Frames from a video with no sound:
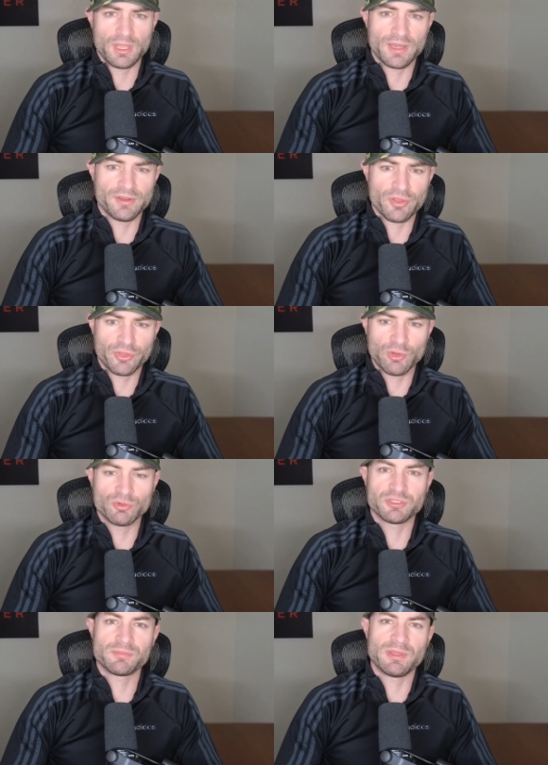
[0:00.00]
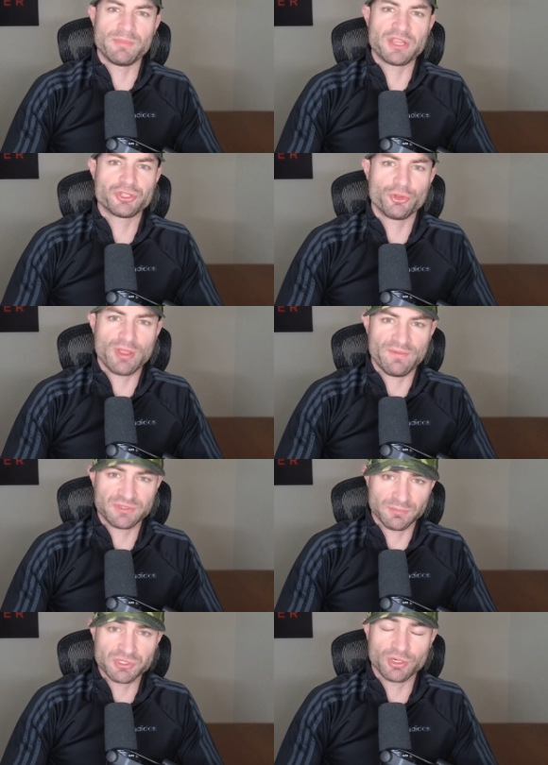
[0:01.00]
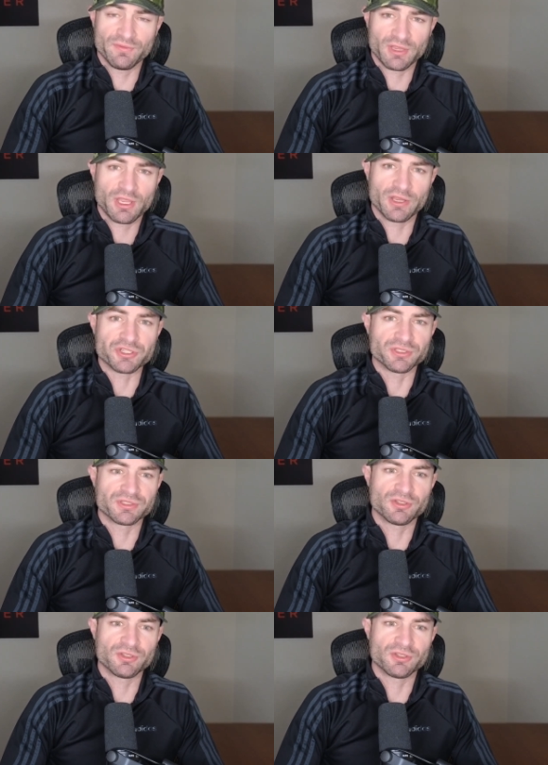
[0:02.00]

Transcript: And another thing would just be make sure you have some certifications.